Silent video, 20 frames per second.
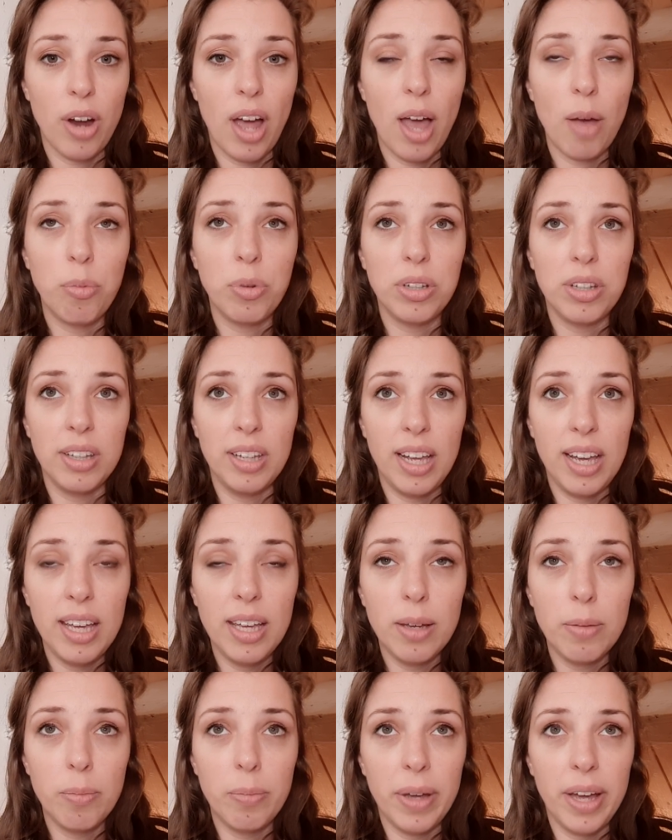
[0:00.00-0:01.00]
I would lay
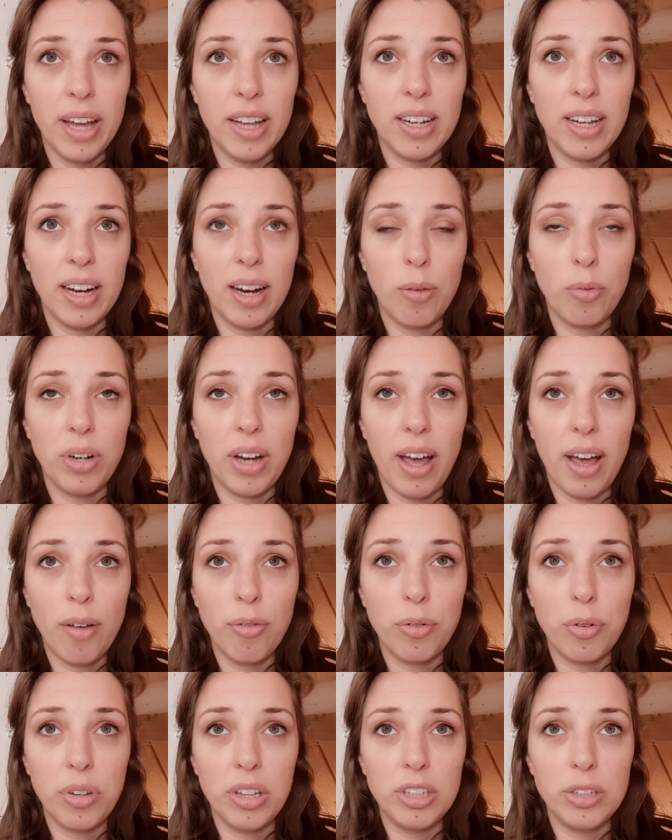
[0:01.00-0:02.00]
in bed and I would have
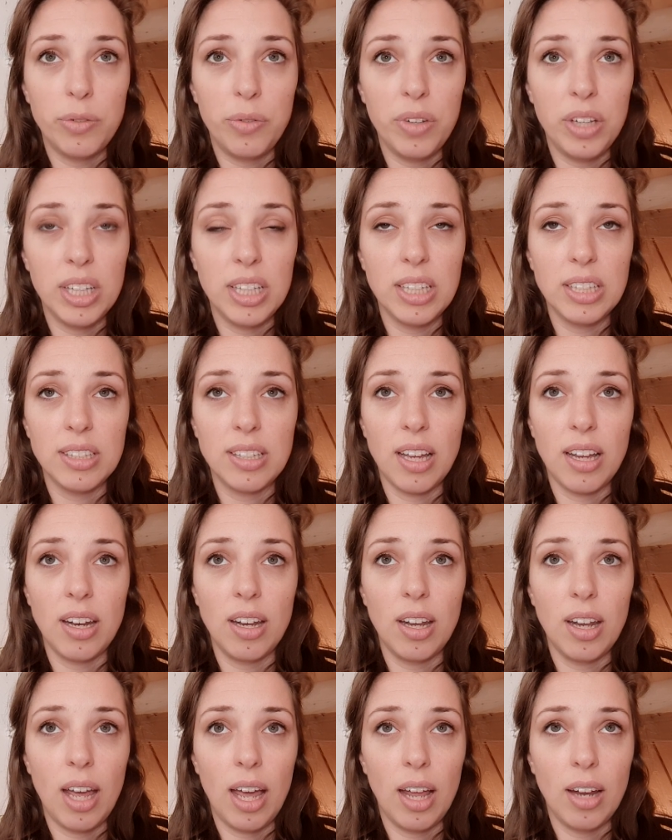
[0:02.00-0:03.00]
all these feelings, and